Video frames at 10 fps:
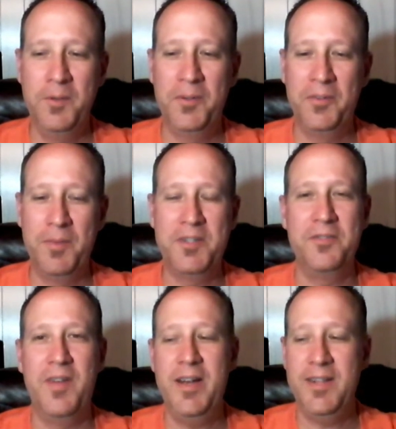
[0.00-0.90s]
wasn't much
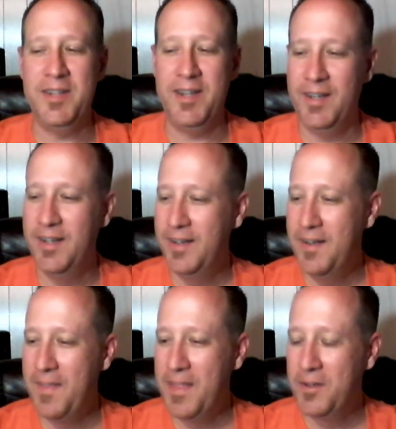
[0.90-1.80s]
of anything.
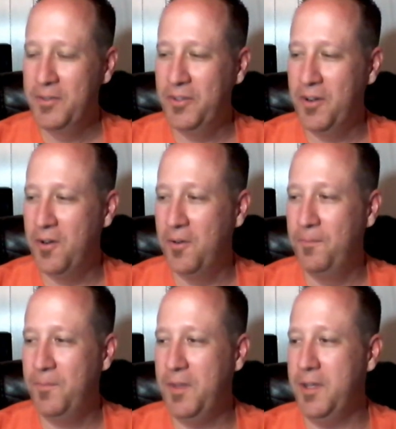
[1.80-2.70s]

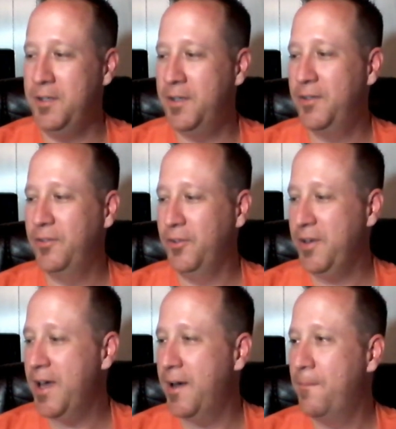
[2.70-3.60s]
So,
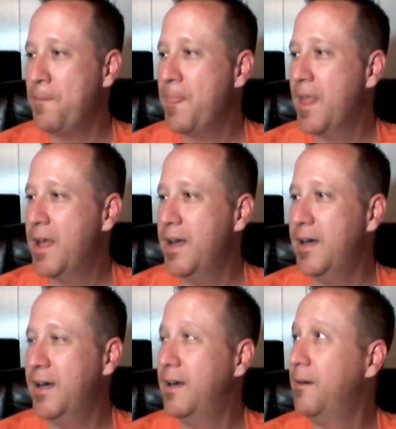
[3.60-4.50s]
yeah.
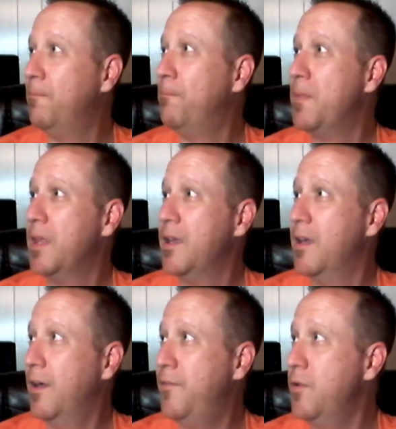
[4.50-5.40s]
A
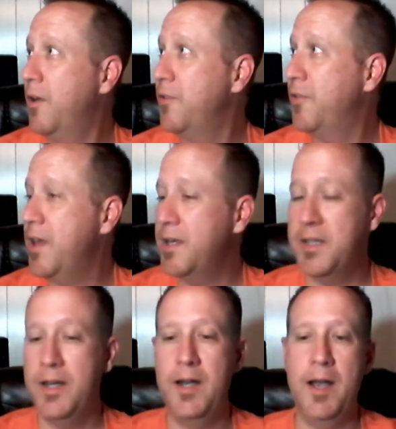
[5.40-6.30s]
few other
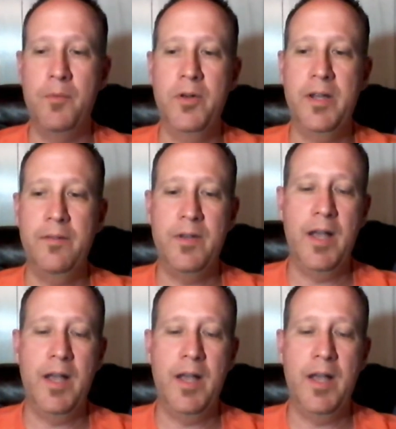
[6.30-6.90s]
things. I'm going to give